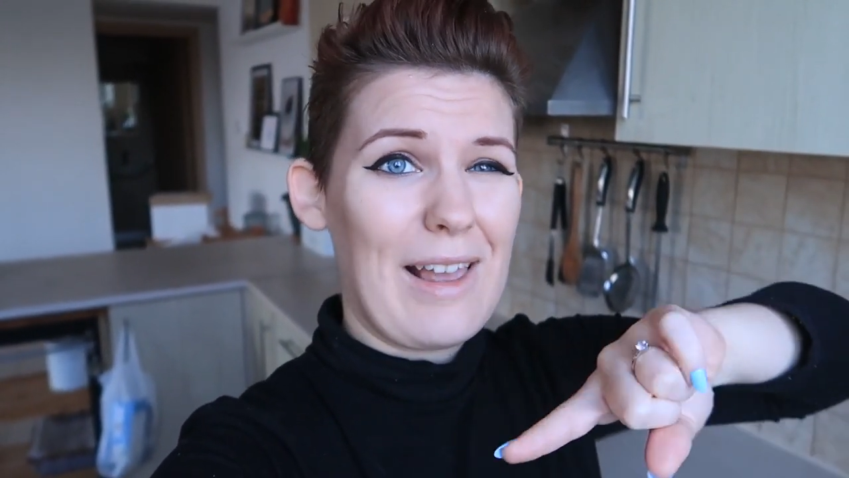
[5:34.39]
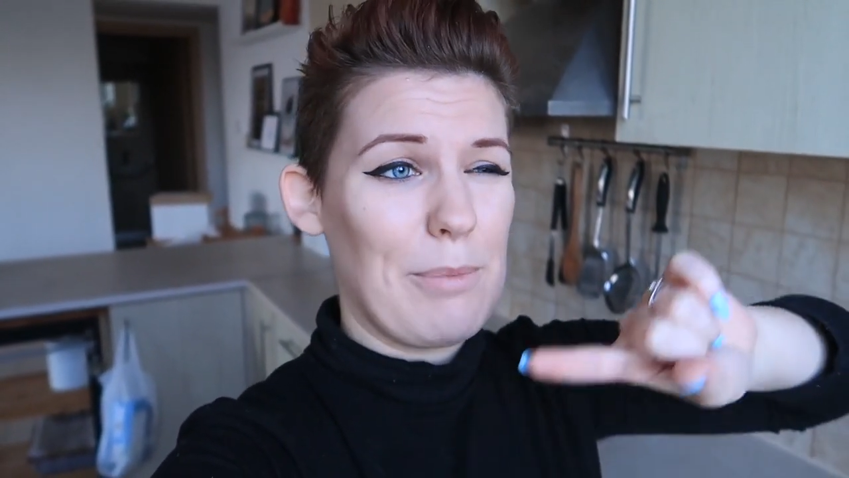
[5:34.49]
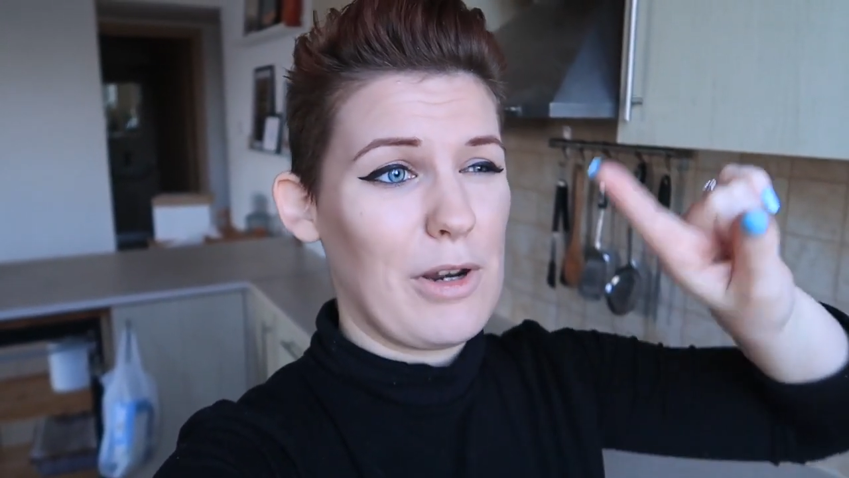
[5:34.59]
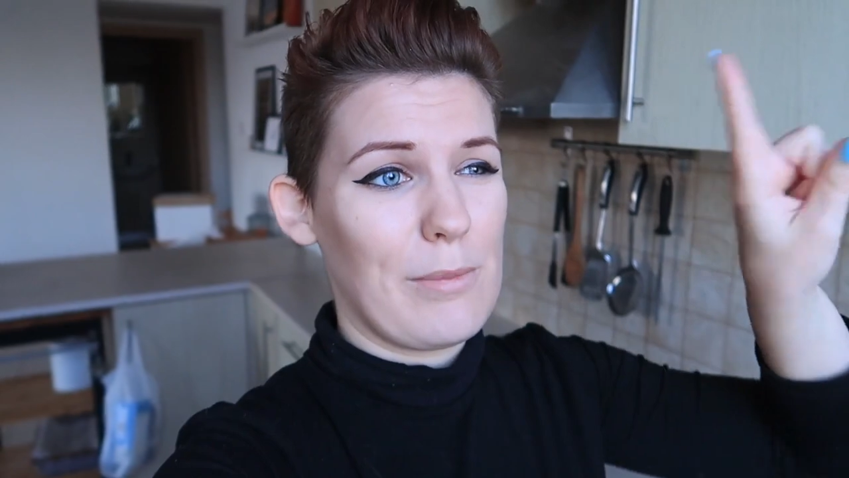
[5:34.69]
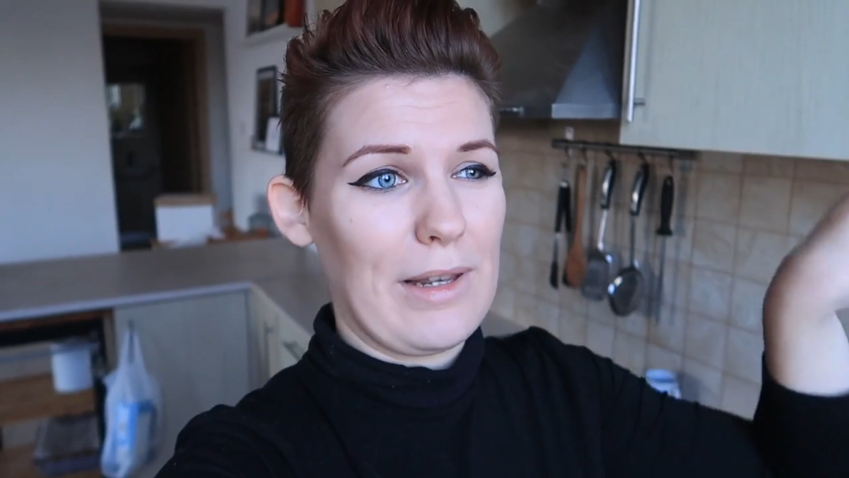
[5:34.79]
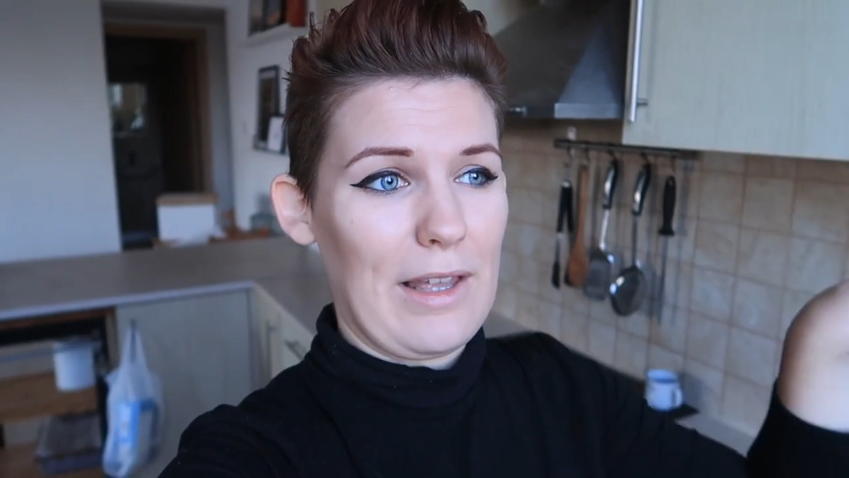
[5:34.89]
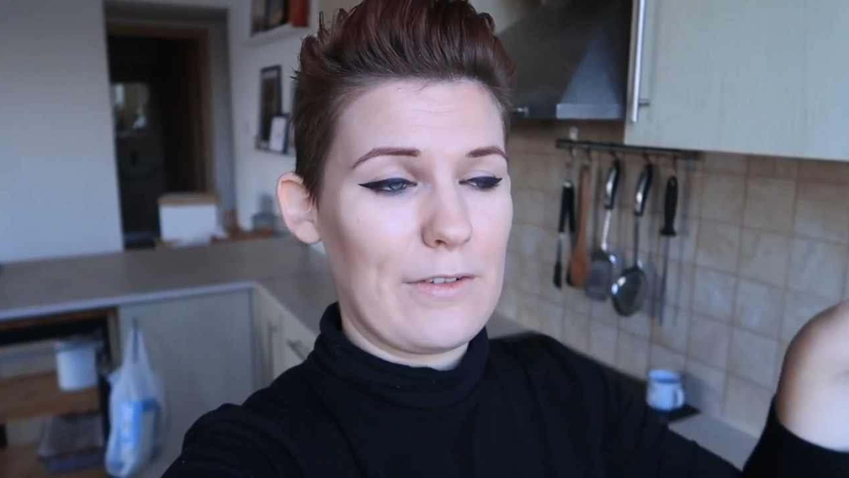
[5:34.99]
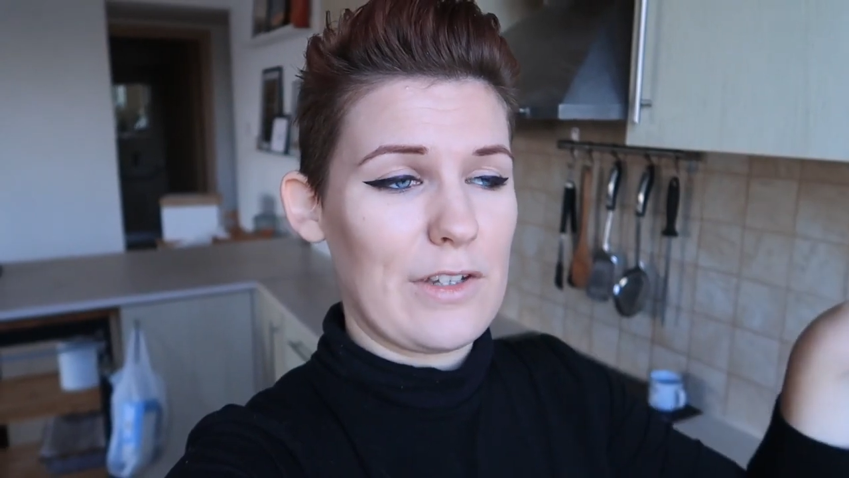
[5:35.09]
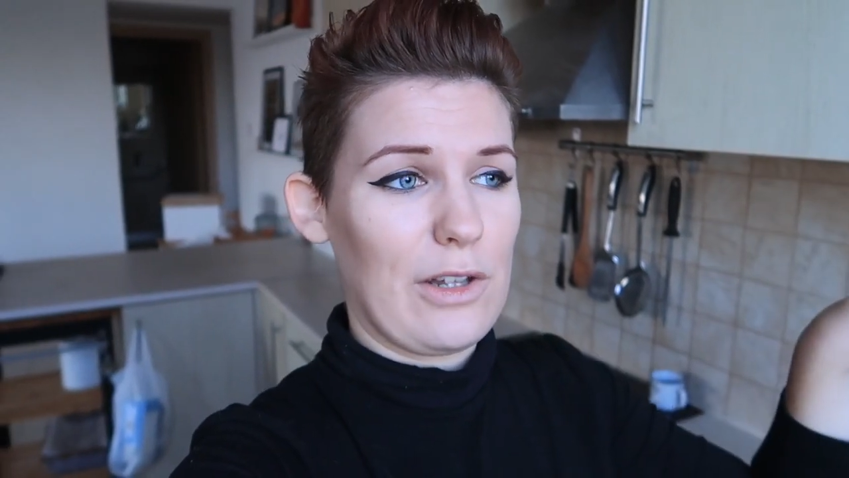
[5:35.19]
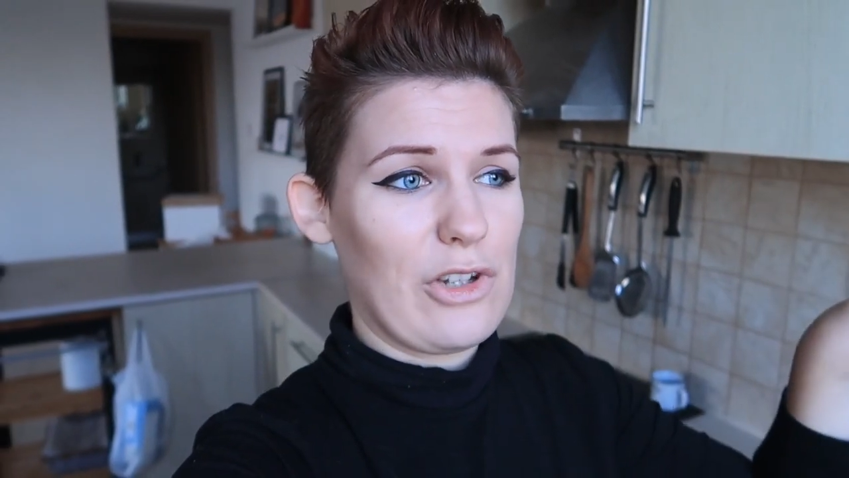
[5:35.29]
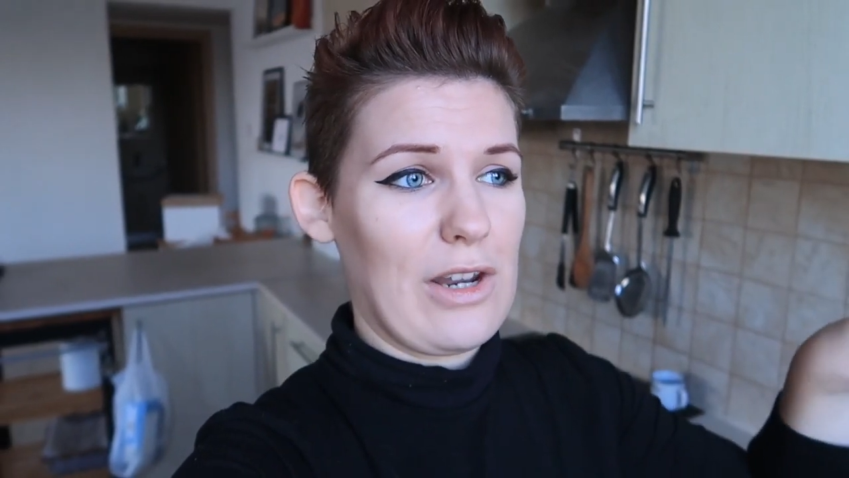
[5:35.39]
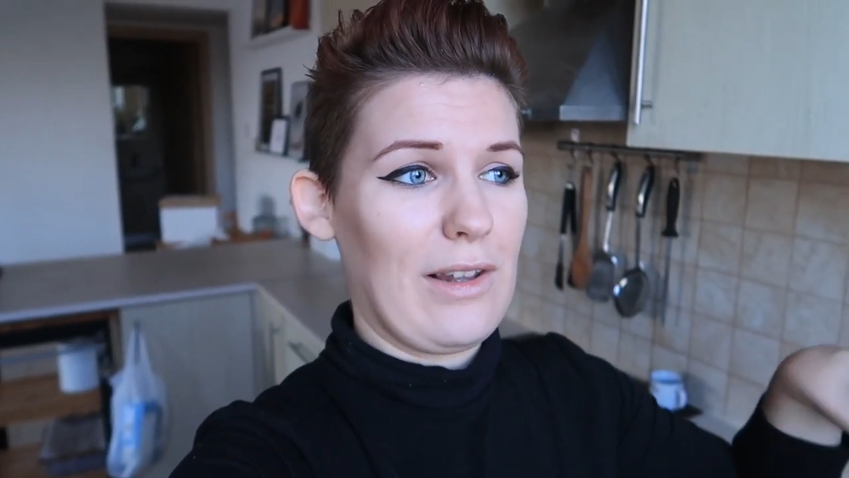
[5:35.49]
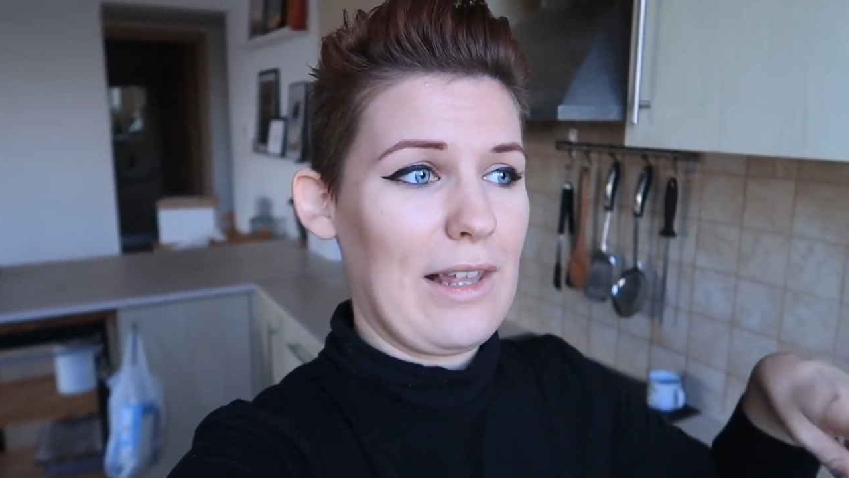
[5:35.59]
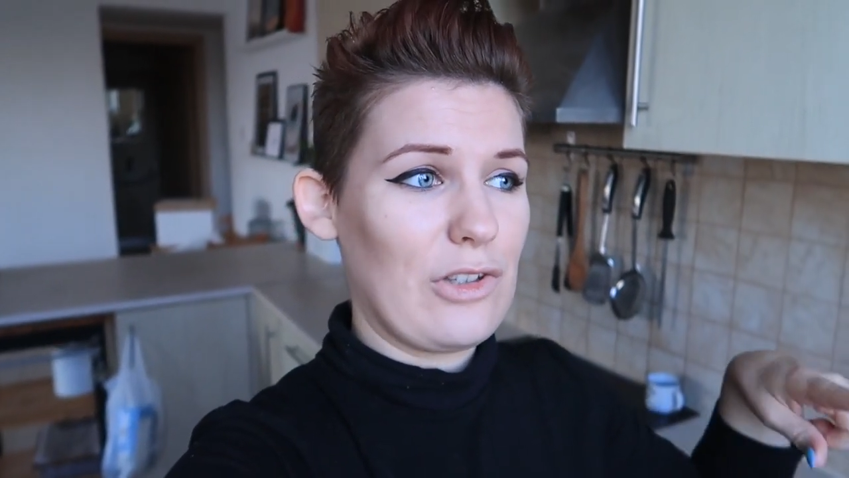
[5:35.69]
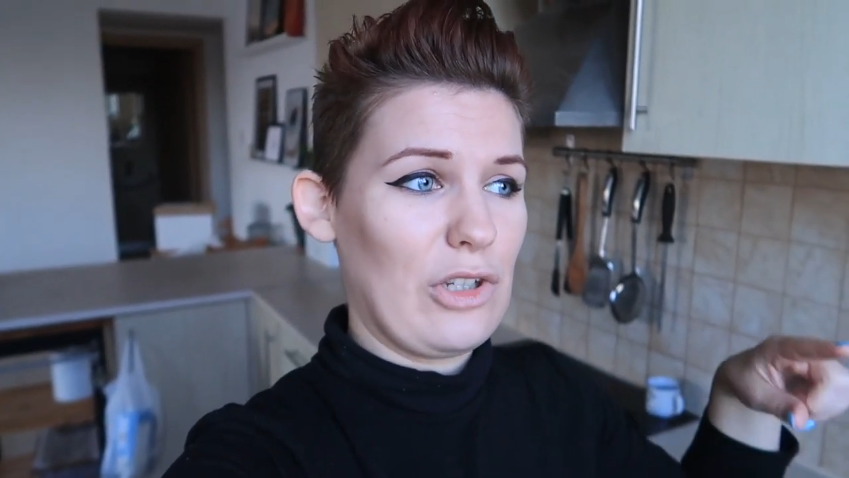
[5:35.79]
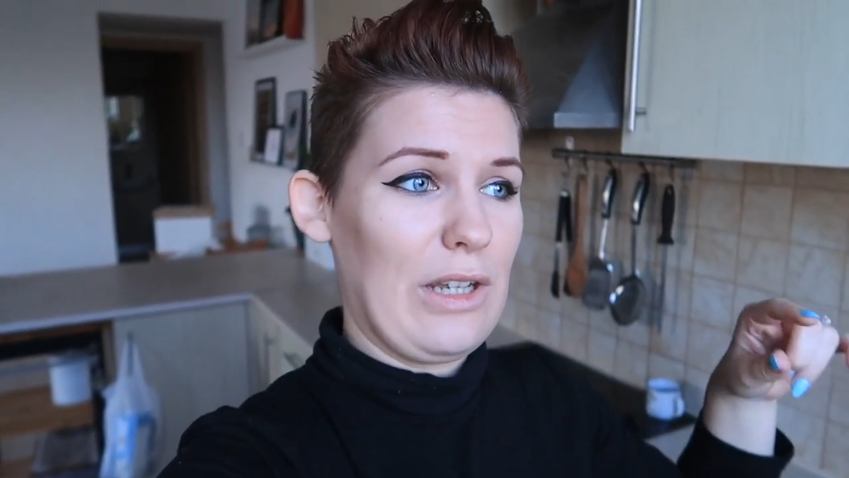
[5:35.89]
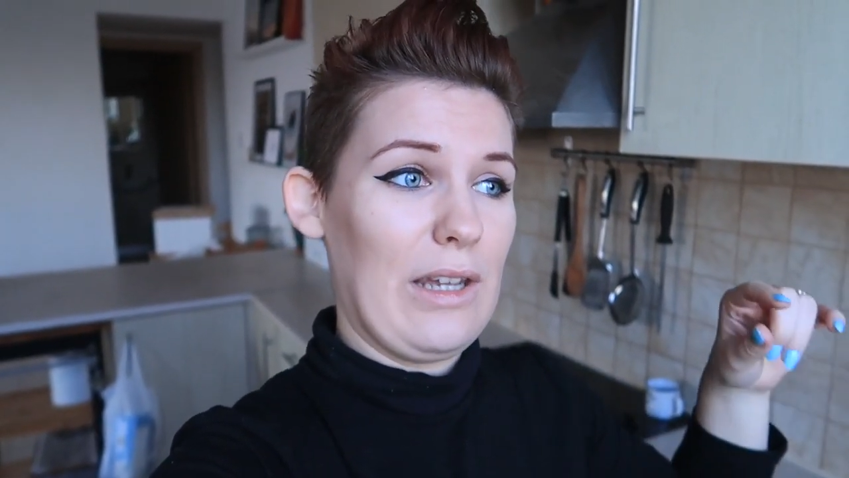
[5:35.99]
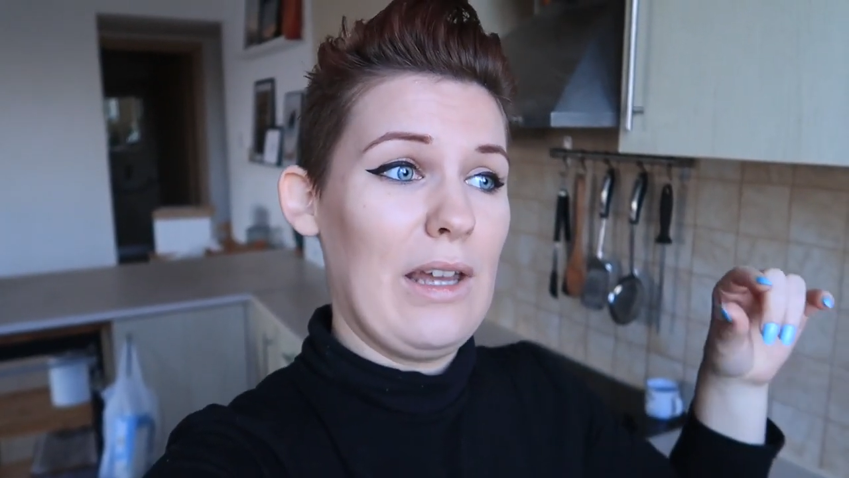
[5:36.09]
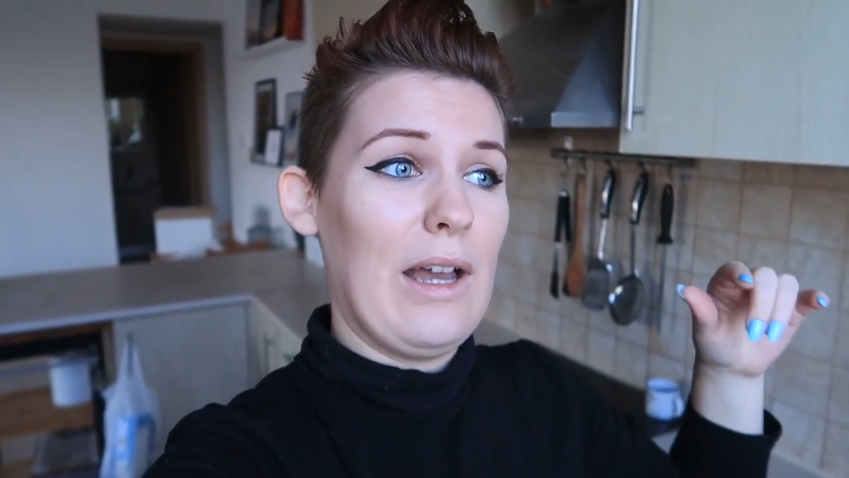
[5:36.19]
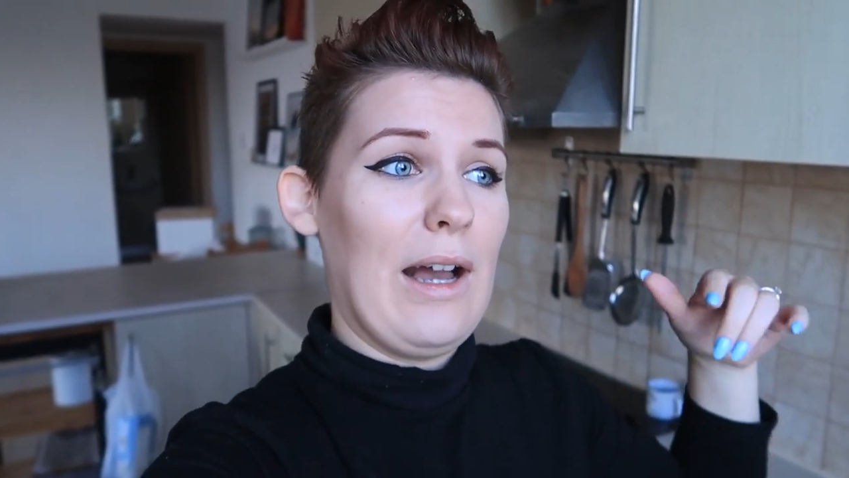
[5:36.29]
I put it on my lifestyle channel last year,